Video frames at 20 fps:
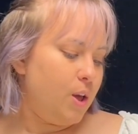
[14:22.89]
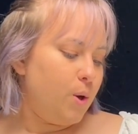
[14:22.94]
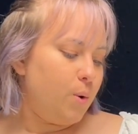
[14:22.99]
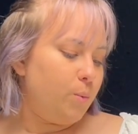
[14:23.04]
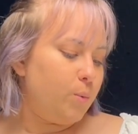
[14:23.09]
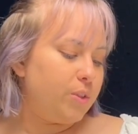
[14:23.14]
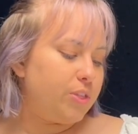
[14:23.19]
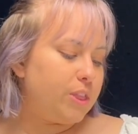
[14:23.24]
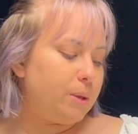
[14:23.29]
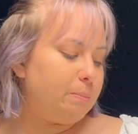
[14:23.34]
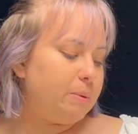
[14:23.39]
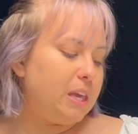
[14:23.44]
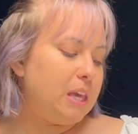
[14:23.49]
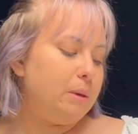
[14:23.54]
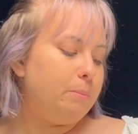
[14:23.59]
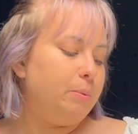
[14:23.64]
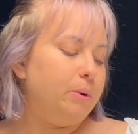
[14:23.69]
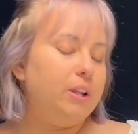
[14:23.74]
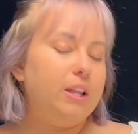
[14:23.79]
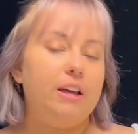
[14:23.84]
With the
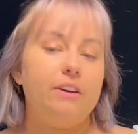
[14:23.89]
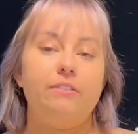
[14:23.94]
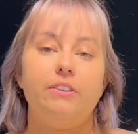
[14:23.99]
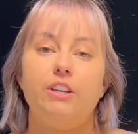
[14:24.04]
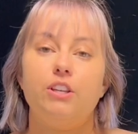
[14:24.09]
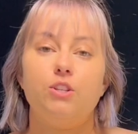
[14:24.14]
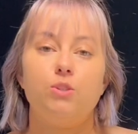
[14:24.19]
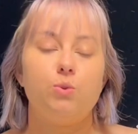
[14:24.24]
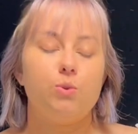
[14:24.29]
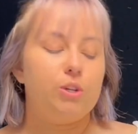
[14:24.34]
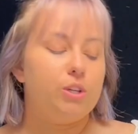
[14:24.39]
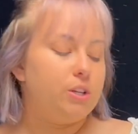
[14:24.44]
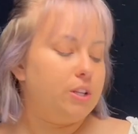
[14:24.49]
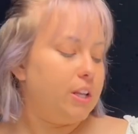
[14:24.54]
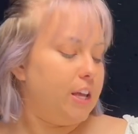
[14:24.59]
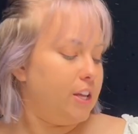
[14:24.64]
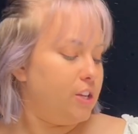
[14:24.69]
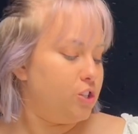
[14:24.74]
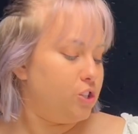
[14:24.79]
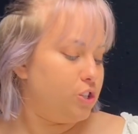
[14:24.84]
people of Israel
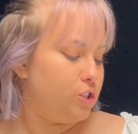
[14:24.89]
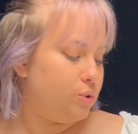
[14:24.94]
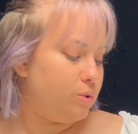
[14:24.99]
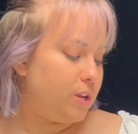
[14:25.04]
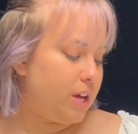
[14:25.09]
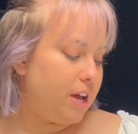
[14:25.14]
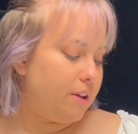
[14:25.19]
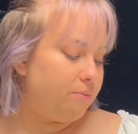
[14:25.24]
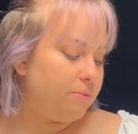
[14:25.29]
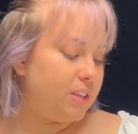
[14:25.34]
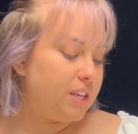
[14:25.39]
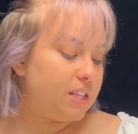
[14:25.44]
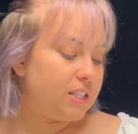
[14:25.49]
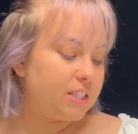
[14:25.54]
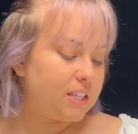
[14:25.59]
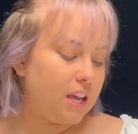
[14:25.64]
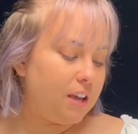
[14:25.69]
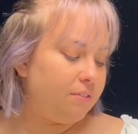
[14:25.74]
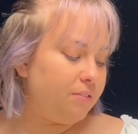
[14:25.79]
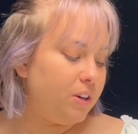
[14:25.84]
and Judah. This
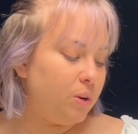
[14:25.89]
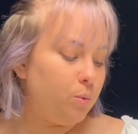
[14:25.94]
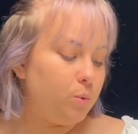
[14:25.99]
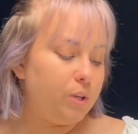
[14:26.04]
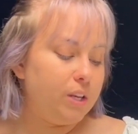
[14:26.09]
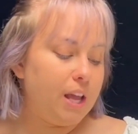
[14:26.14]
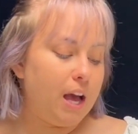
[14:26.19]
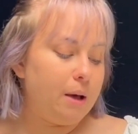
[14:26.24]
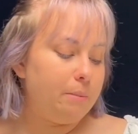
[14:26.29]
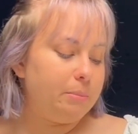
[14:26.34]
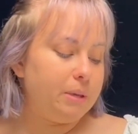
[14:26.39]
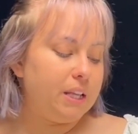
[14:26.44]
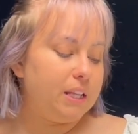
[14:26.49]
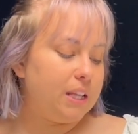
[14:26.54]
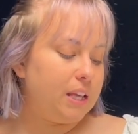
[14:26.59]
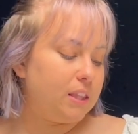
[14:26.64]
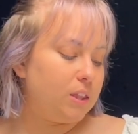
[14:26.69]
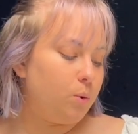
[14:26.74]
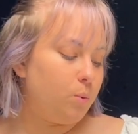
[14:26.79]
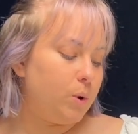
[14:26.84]
covenant will not be
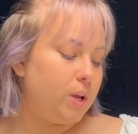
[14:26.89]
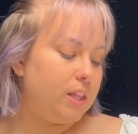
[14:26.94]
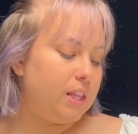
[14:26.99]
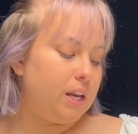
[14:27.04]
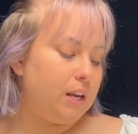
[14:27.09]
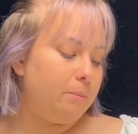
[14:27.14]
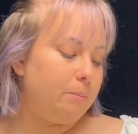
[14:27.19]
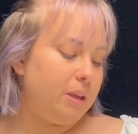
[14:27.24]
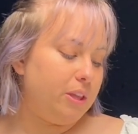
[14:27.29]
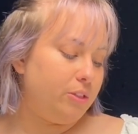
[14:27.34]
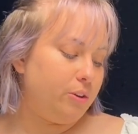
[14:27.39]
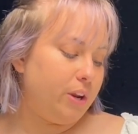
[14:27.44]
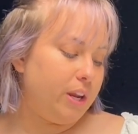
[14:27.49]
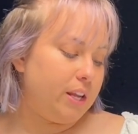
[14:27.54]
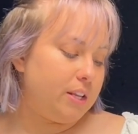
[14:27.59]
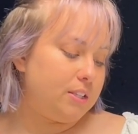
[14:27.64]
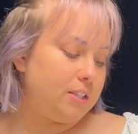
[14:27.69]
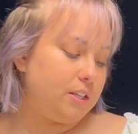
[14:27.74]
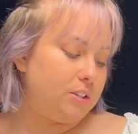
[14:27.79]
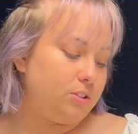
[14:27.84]
like the one that I made their
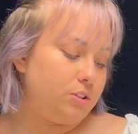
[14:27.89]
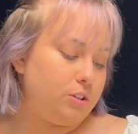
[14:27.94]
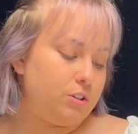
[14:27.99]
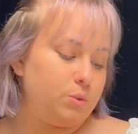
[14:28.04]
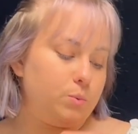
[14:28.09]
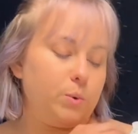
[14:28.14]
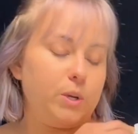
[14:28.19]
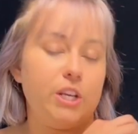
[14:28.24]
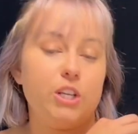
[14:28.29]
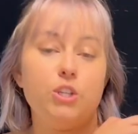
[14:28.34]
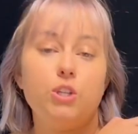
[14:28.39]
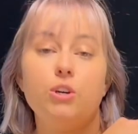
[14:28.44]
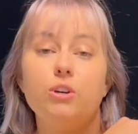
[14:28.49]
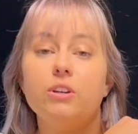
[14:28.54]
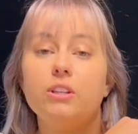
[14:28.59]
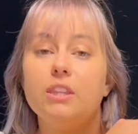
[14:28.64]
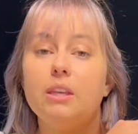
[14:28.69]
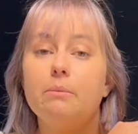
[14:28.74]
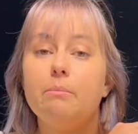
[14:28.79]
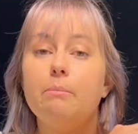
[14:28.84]
ancestors when I
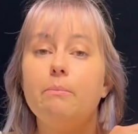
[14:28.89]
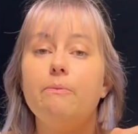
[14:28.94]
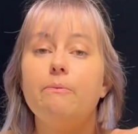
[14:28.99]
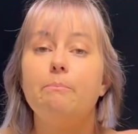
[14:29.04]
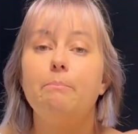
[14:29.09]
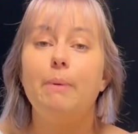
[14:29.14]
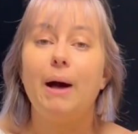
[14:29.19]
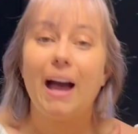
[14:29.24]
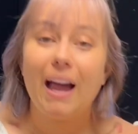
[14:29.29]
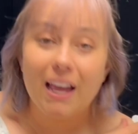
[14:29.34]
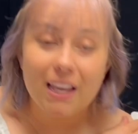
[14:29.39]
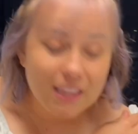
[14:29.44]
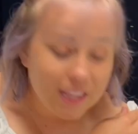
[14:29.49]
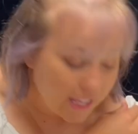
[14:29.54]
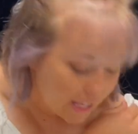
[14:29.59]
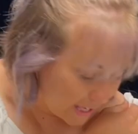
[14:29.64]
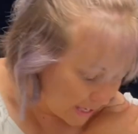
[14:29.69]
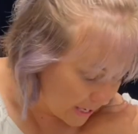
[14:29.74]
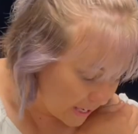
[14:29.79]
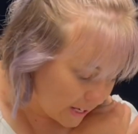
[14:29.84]
took them by the
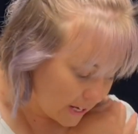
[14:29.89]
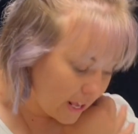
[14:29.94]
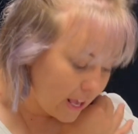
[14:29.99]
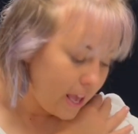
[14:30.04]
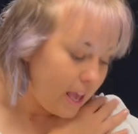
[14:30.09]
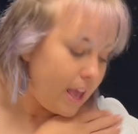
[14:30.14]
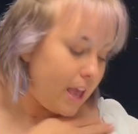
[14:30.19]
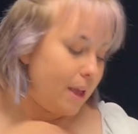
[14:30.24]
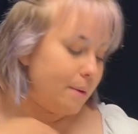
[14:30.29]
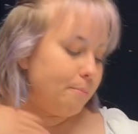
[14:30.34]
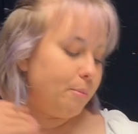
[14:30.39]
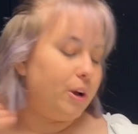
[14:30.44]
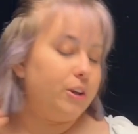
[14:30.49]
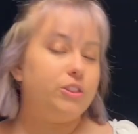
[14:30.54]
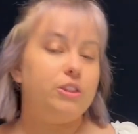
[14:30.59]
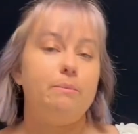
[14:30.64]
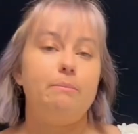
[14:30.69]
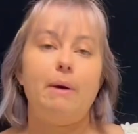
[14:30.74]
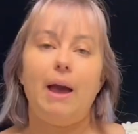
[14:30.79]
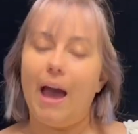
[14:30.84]
hand and brought
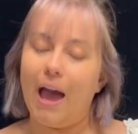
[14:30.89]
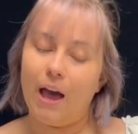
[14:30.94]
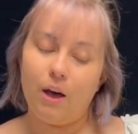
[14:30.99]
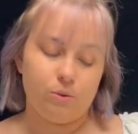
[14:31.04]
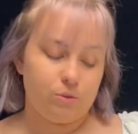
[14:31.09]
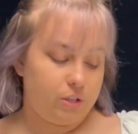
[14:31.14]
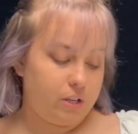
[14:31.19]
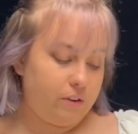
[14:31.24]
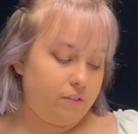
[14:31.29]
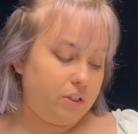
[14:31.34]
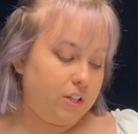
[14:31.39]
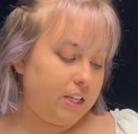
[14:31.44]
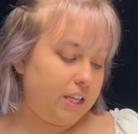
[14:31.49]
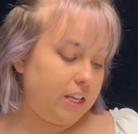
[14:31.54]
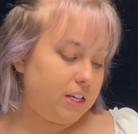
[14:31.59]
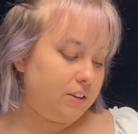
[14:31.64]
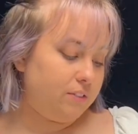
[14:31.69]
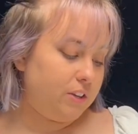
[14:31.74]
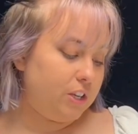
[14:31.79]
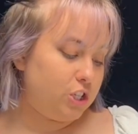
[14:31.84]
them out of the
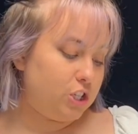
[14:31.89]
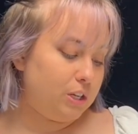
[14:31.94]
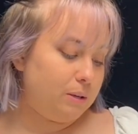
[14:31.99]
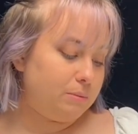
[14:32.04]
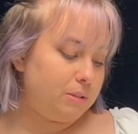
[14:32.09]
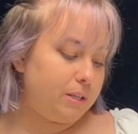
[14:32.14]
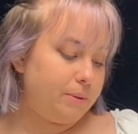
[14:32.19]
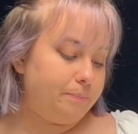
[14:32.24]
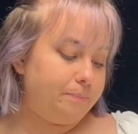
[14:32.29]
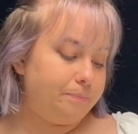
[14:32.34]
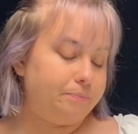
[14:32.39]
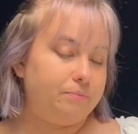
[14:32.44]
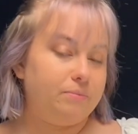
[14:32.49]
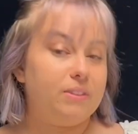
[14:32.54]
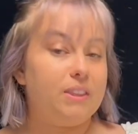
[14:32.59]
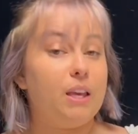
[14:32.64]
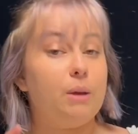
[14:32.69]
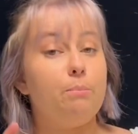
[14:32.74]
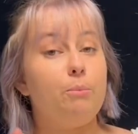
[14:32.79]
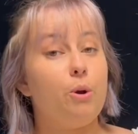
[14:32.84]
land of Egypt.
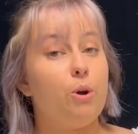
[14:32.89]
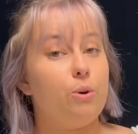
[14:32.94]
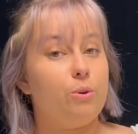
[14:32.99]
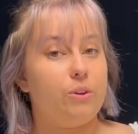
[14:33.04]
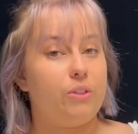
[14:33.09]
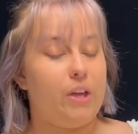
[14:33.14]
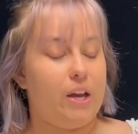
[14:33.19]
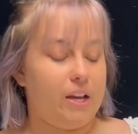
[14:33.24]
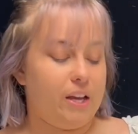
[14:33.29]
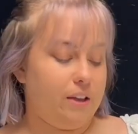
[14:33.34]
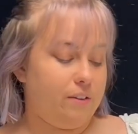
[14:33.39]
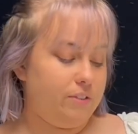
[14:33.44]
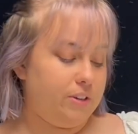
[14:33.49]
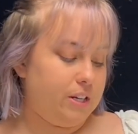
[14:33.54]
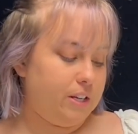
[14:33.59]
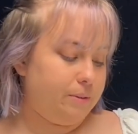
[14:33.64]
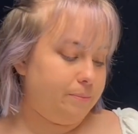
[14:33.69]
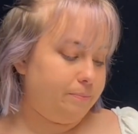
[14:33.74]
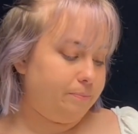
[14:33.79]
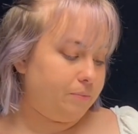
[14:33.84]
They broke that covenant.